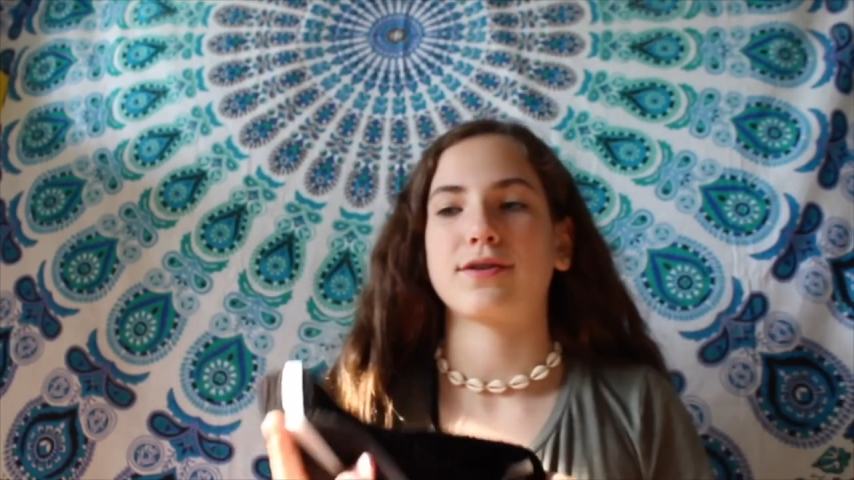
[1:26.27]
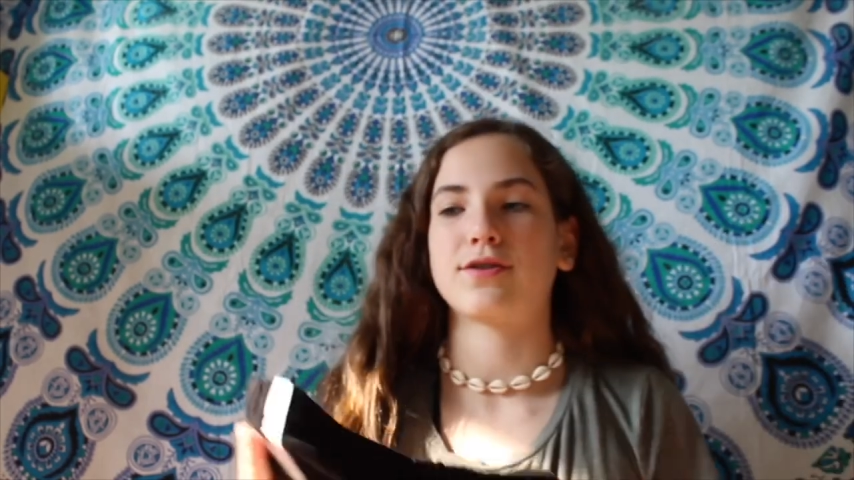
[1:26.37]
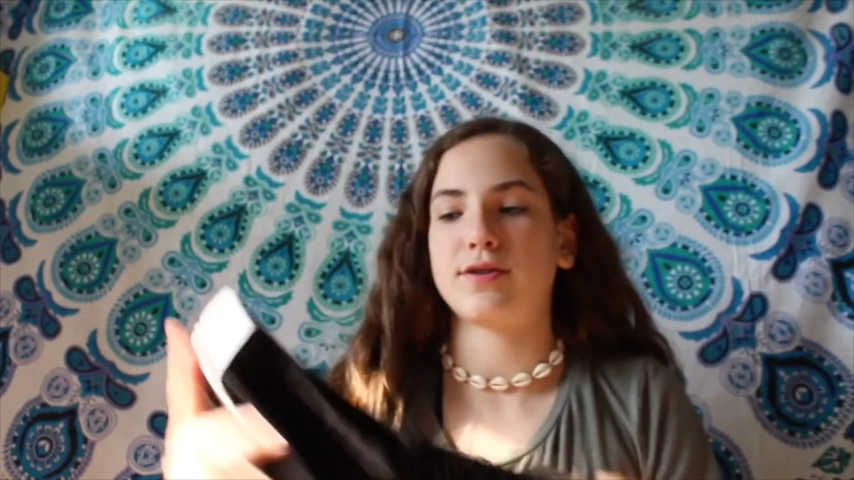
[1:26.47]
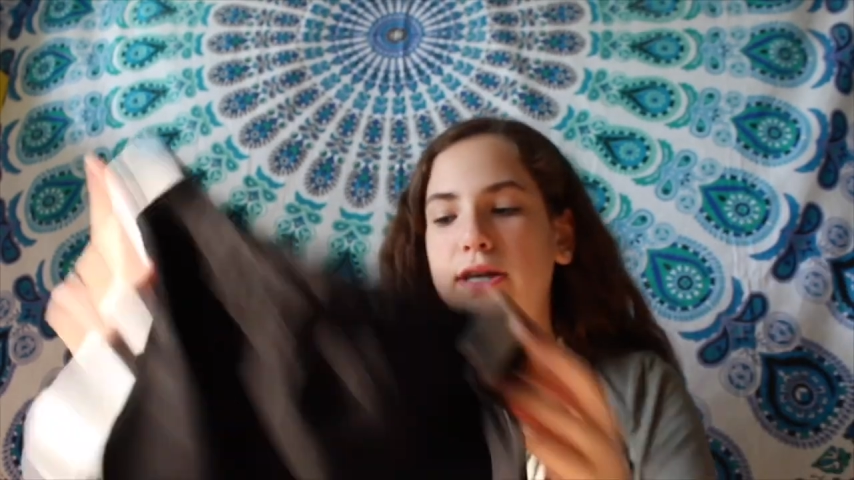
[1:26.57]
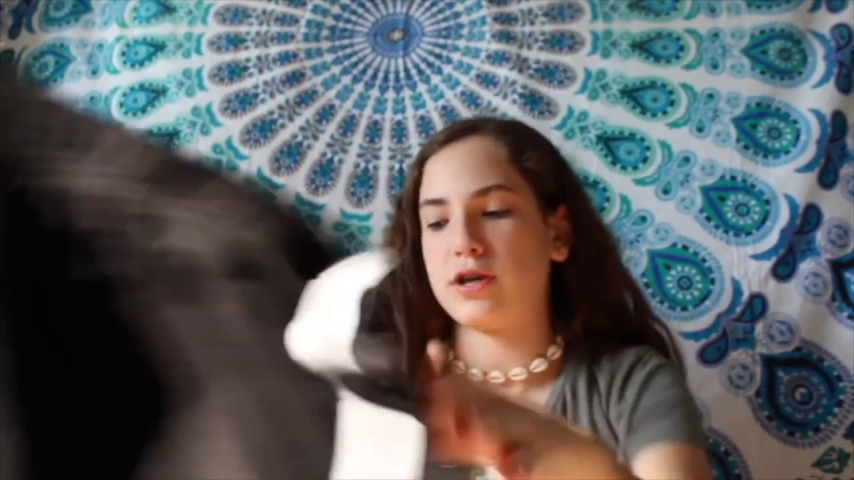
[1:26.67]

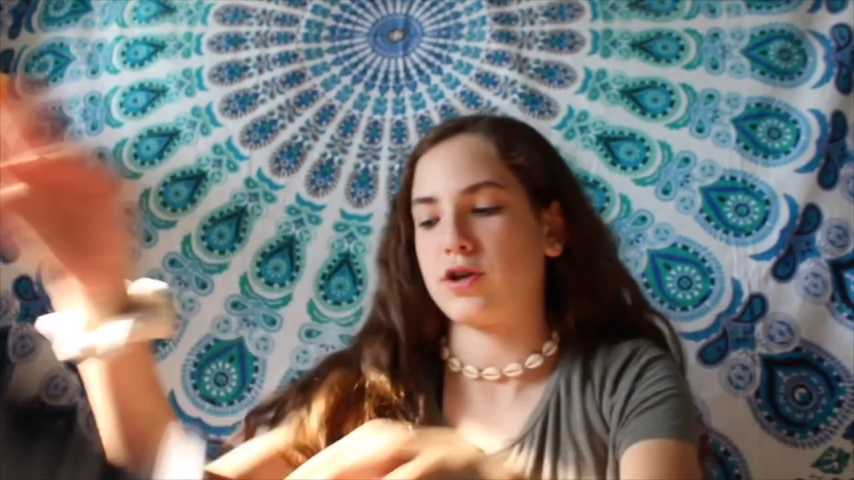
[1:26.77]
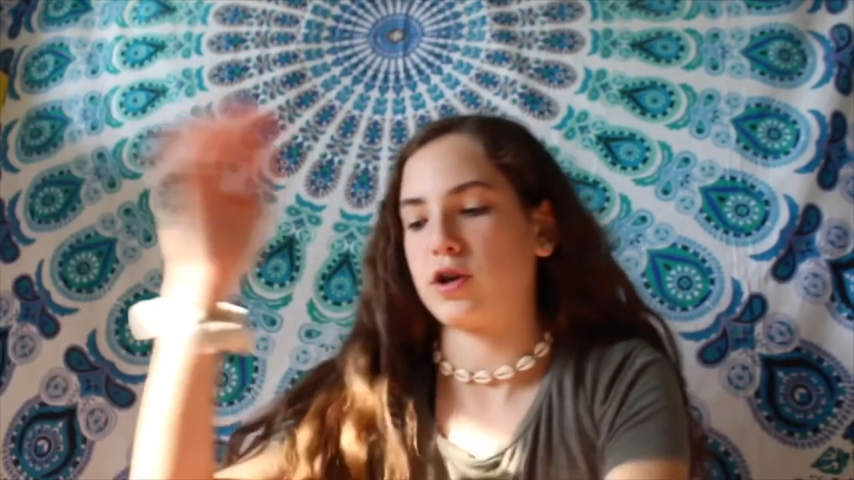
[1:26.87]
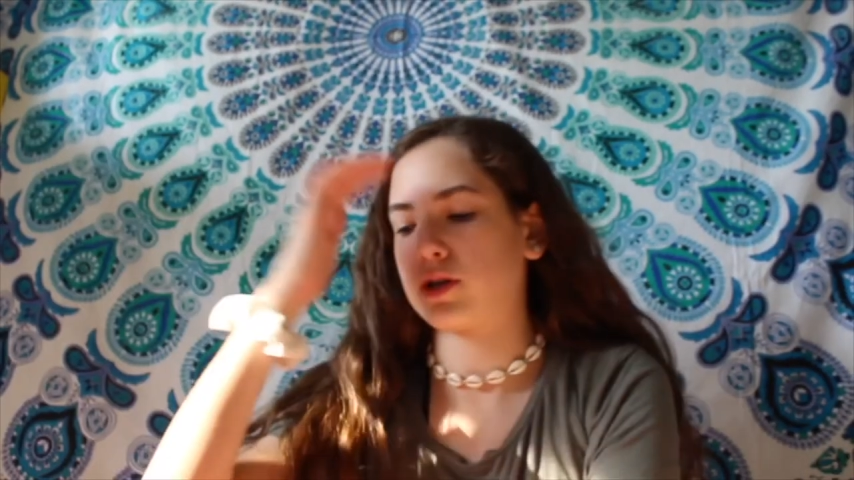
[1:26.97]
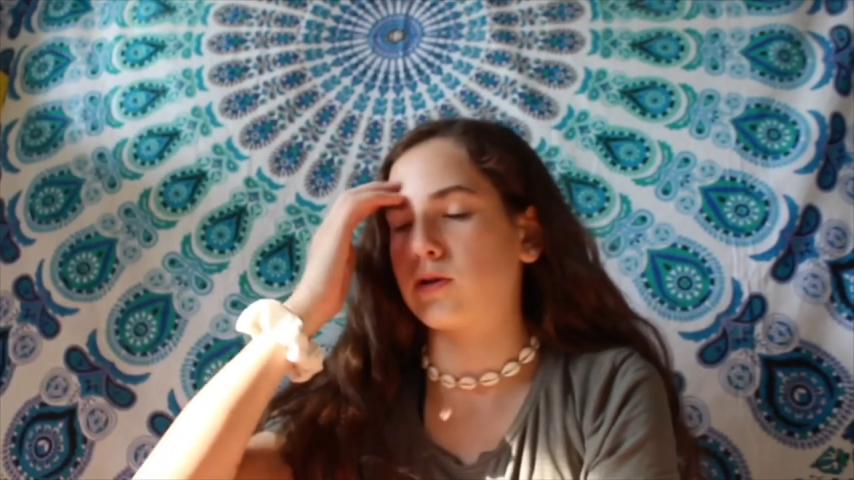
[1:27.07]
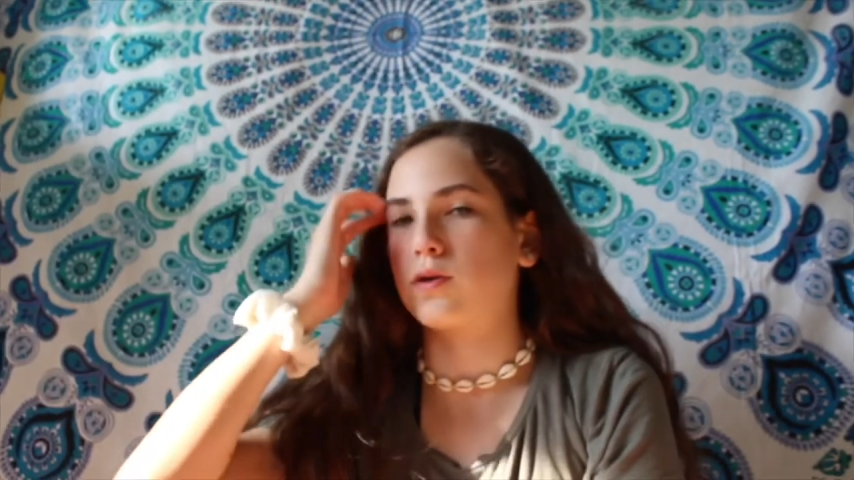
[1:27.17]

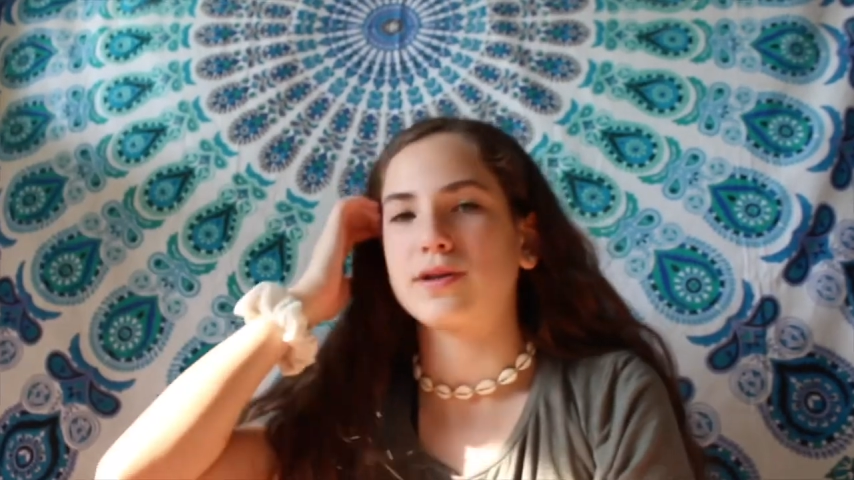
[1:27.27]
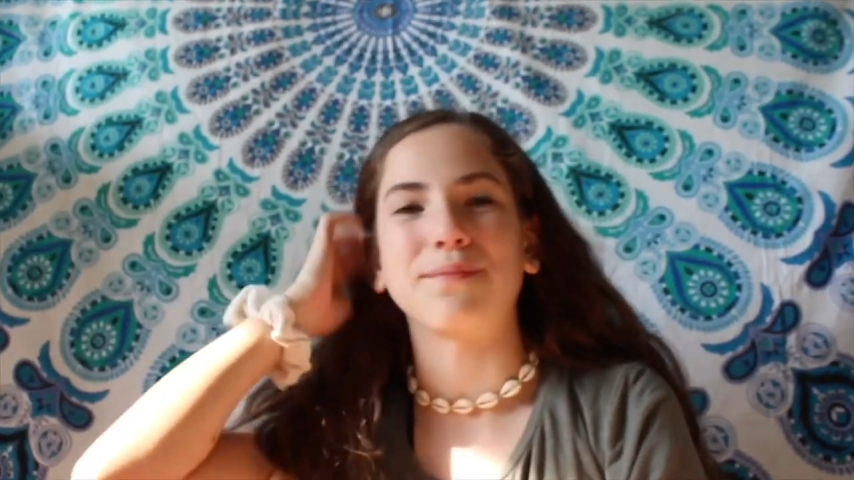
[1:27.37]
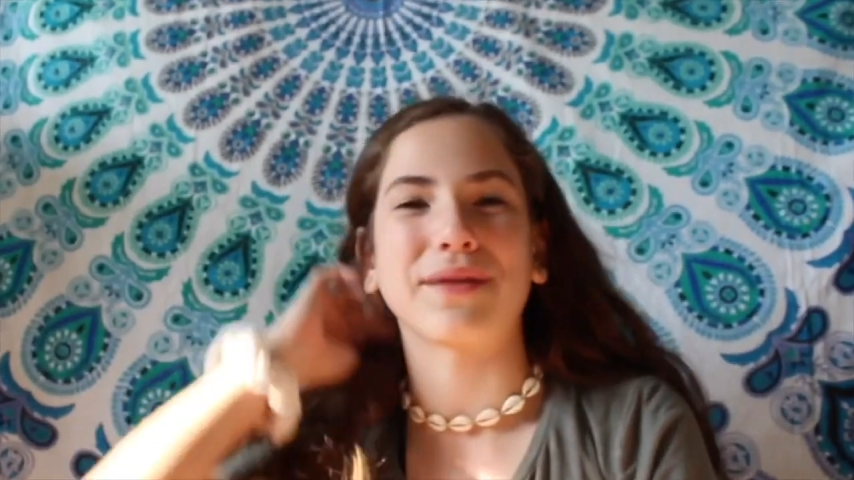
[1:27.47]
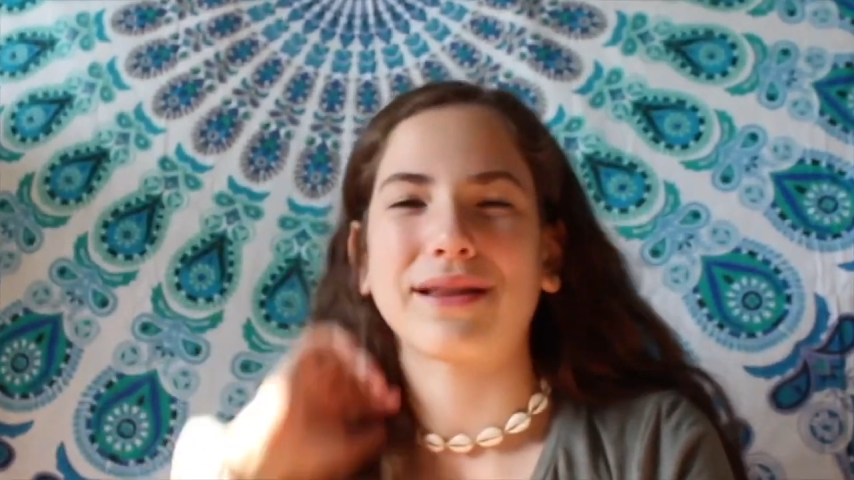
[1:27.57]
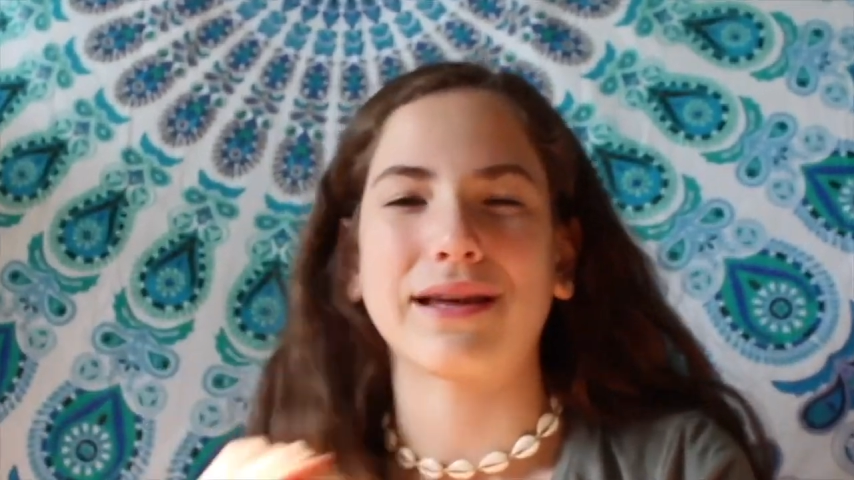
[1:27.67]
t-shirts or
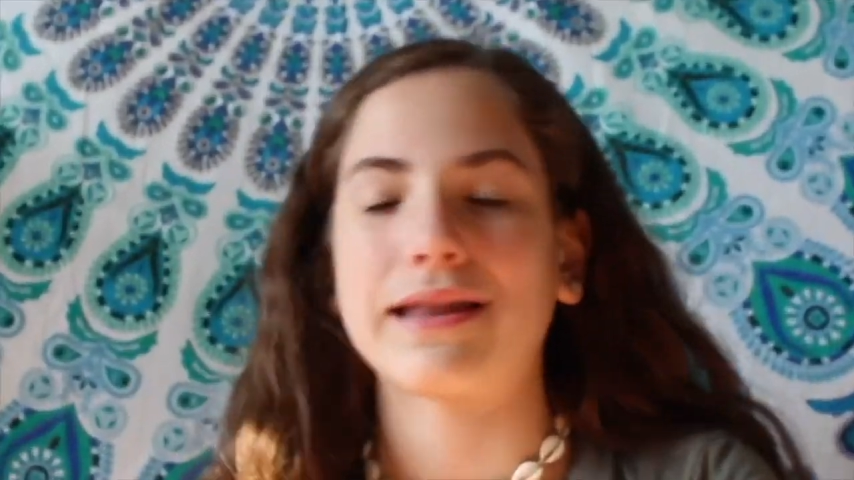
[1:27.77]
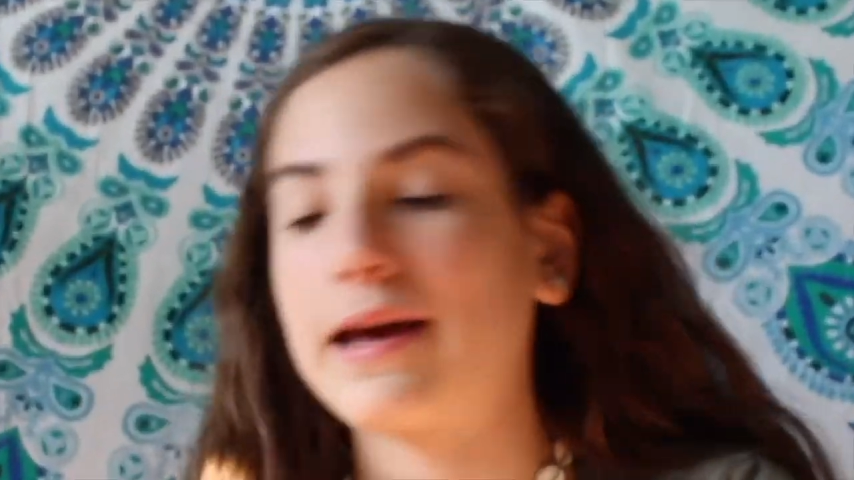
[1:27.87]
something like